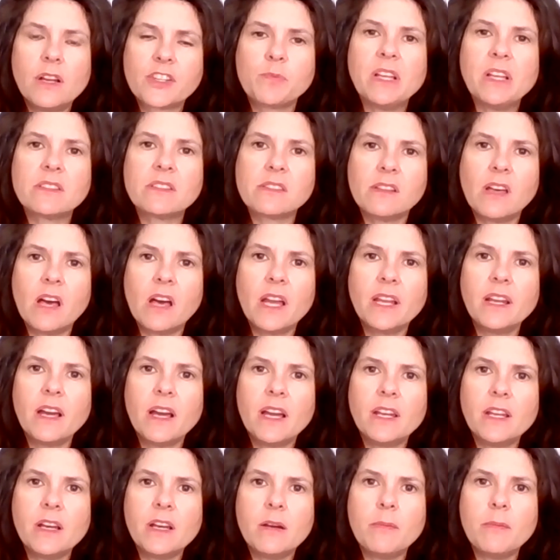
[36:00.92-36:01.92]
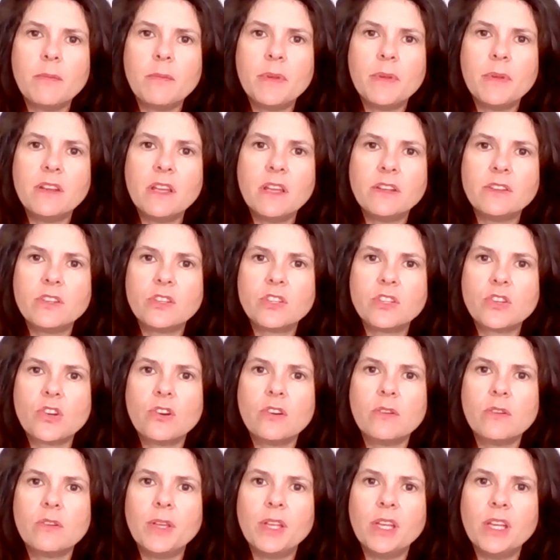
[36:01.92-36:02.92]
expense line item
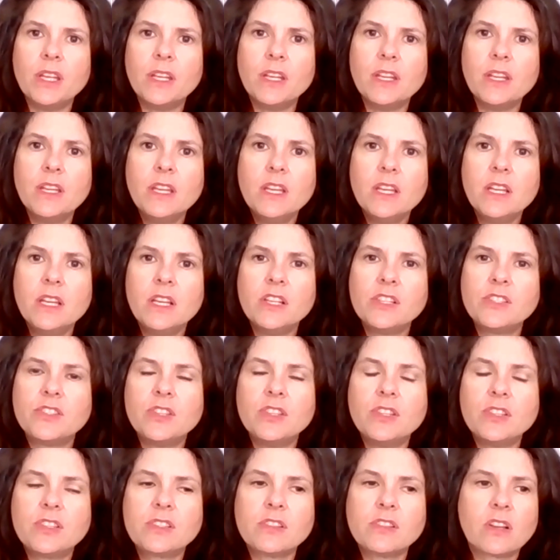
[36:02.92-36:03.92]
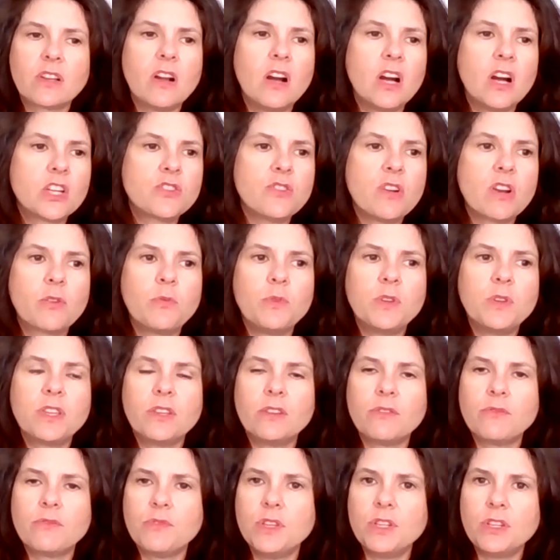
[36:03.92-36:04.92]
and determine, is this a contract we
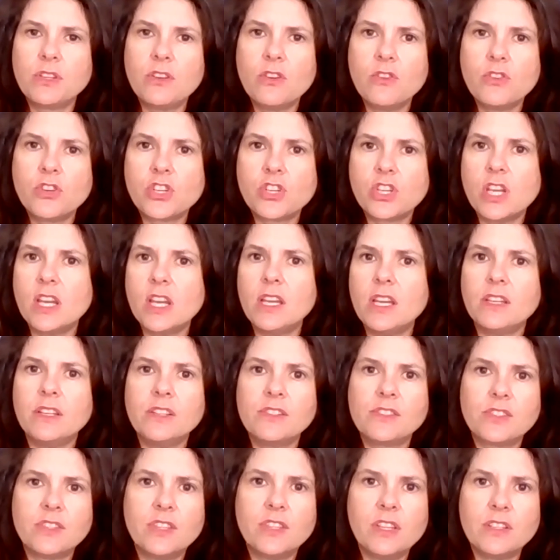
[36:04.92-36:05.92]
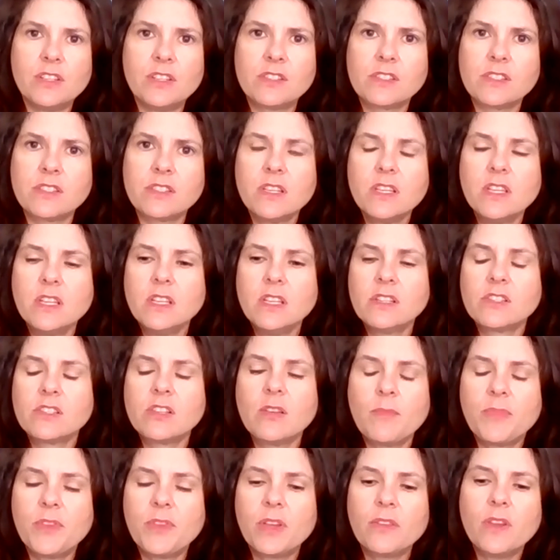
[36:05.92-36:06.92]
can renegotiate? Is this
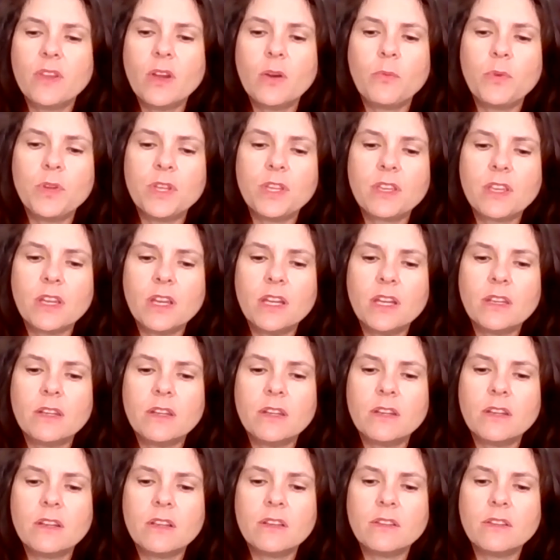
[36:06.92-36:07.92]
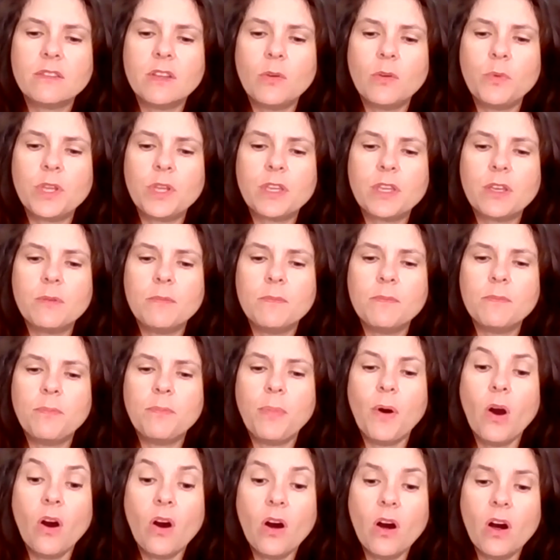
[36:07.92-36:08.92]
something that we can
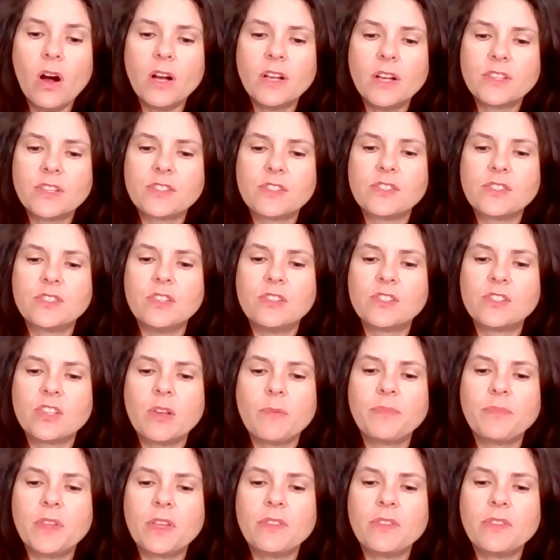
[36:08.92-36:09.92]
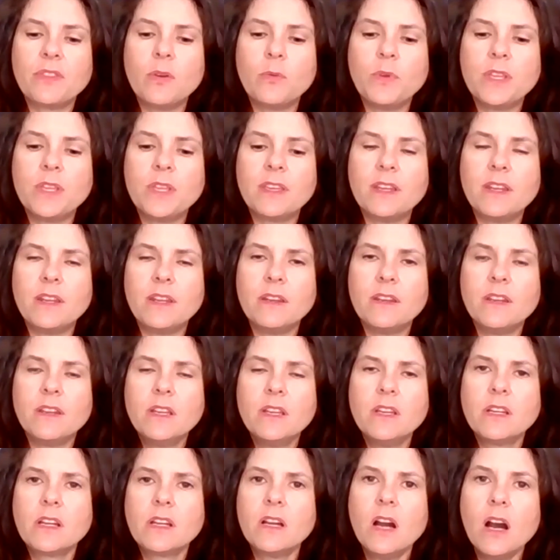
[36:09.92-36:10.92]
pause? Is this something that we can
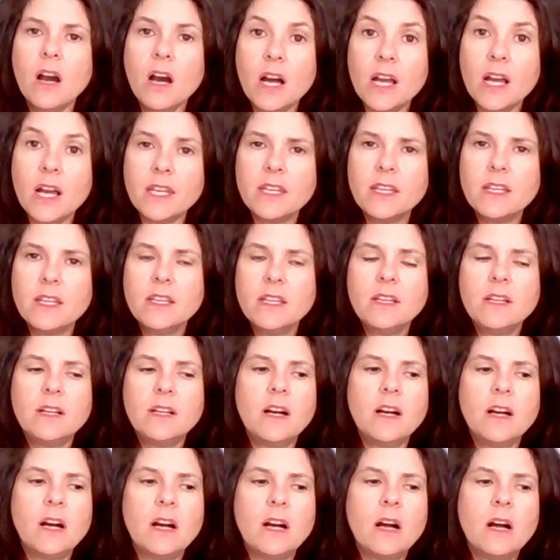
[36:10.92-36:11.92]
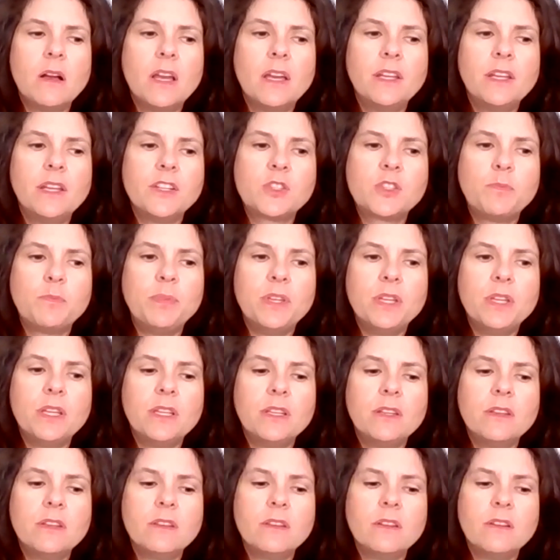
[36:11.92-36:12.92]
cut? And it's
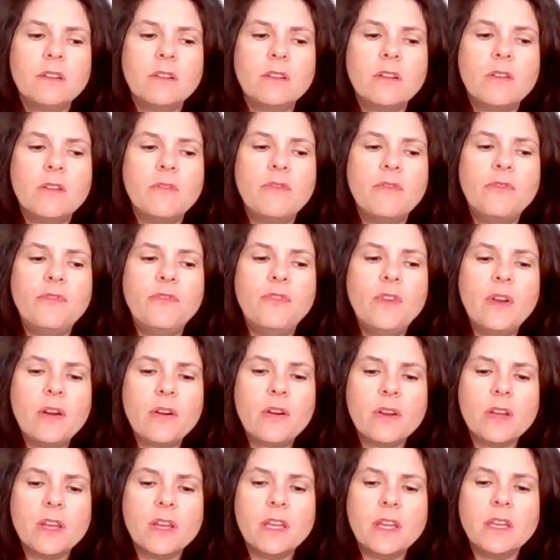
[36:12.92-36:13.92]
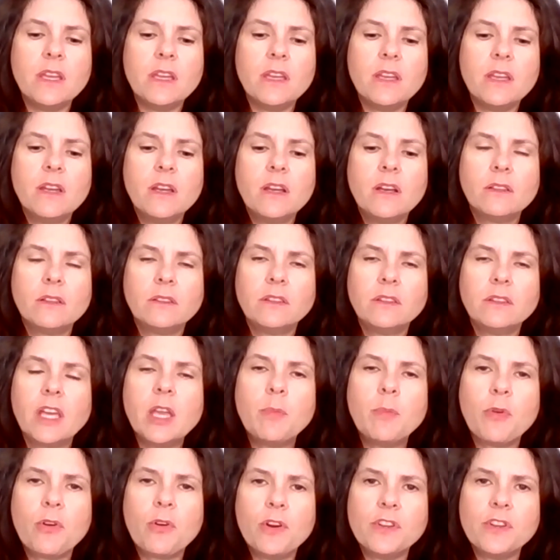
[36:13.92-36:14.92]
been a very
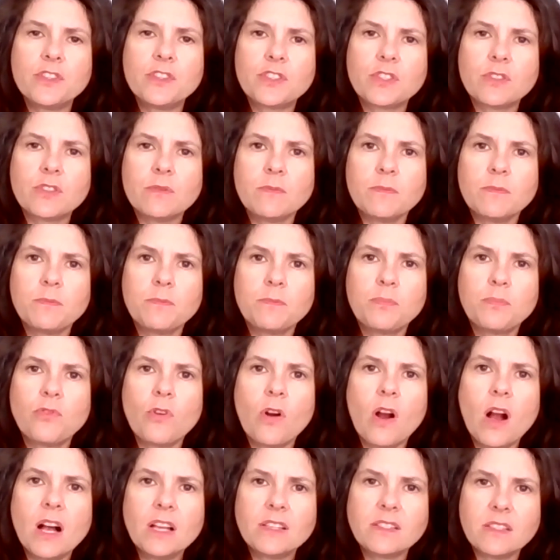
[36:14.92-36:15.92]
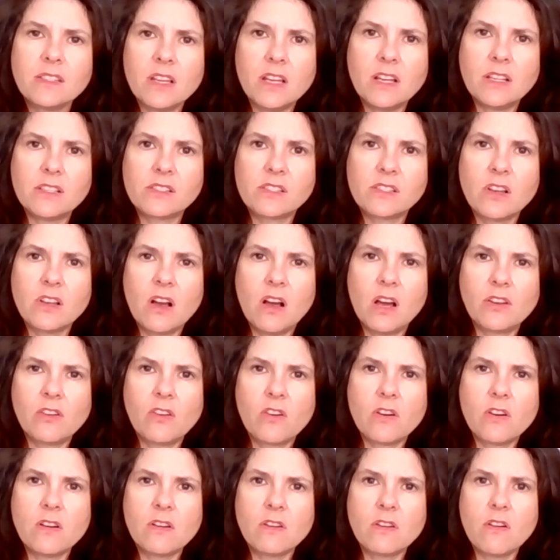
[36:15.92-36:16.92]
laborious process on
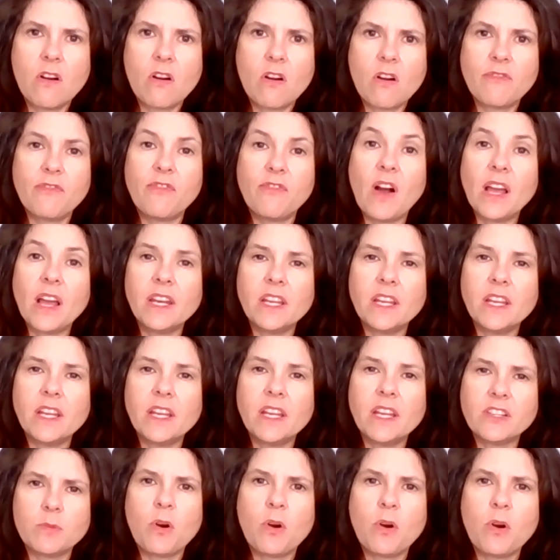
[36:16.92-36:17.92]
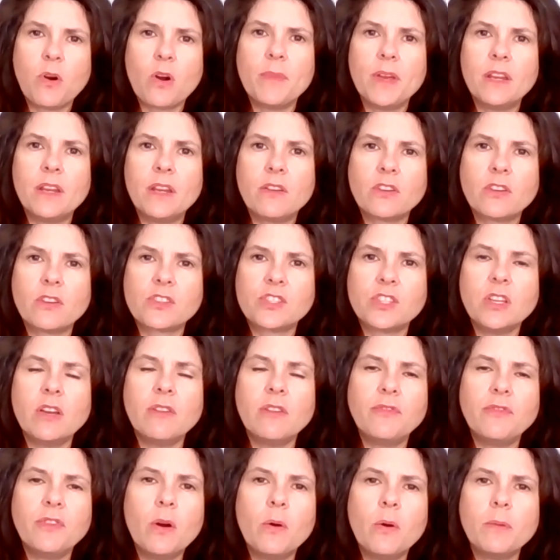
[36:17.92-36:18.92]
our finance department, our
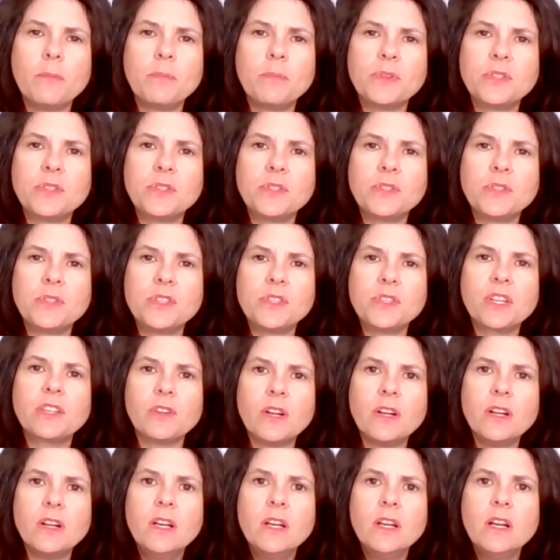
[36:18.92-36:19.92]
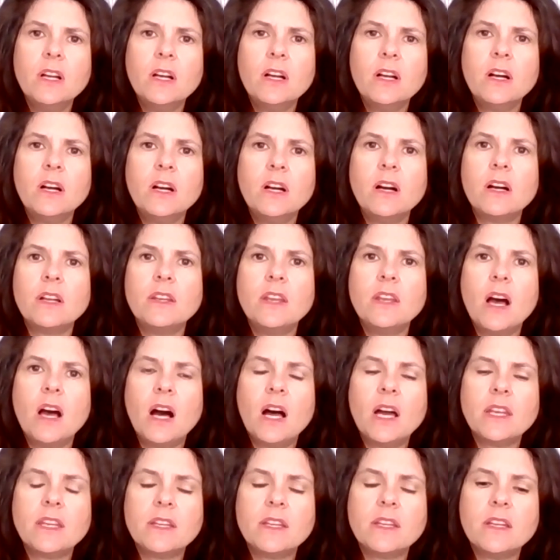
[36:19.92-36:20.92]
CFO in particular,
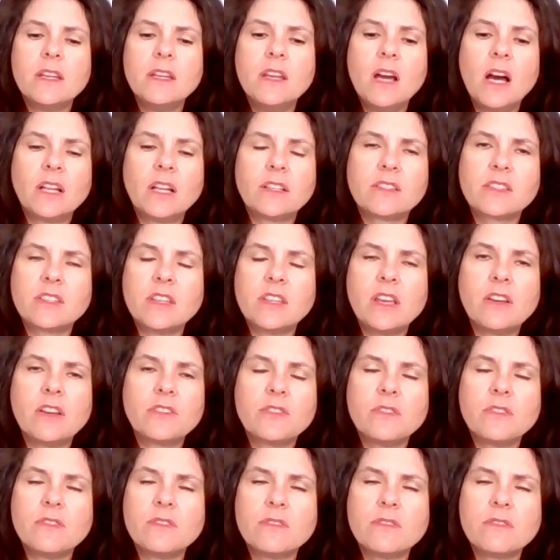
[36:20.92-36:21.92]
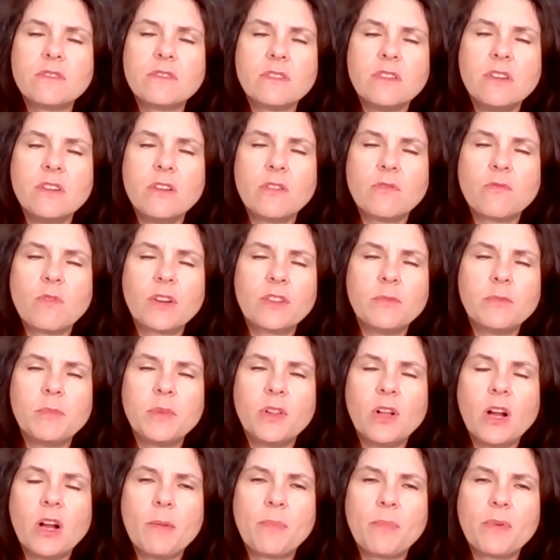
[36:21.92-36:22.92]
not standard,
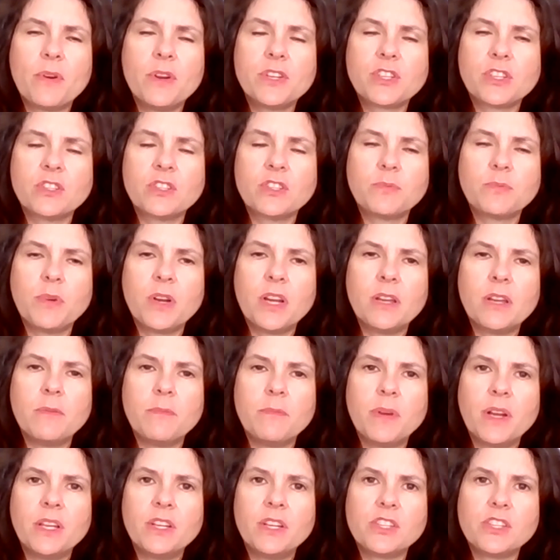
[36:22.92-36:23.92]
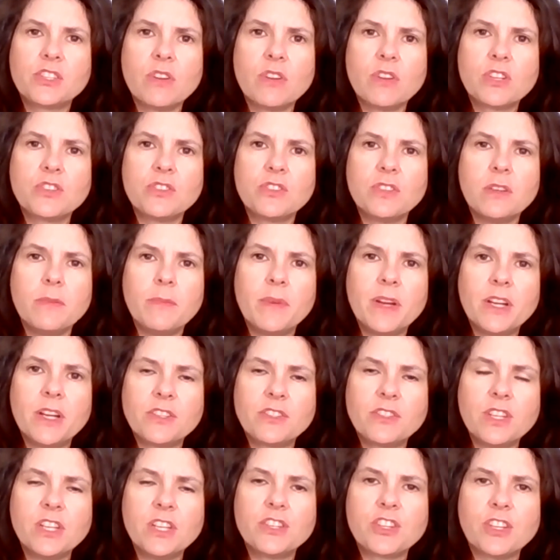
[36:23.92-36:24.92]
run-of-the-mill operations by any stretch of the
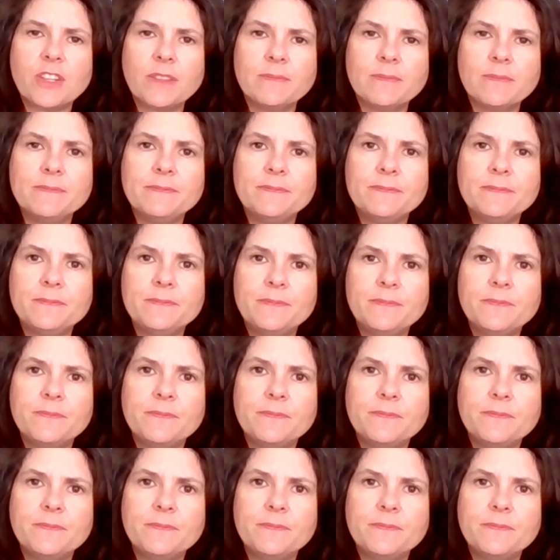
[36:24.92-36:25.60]
imagination.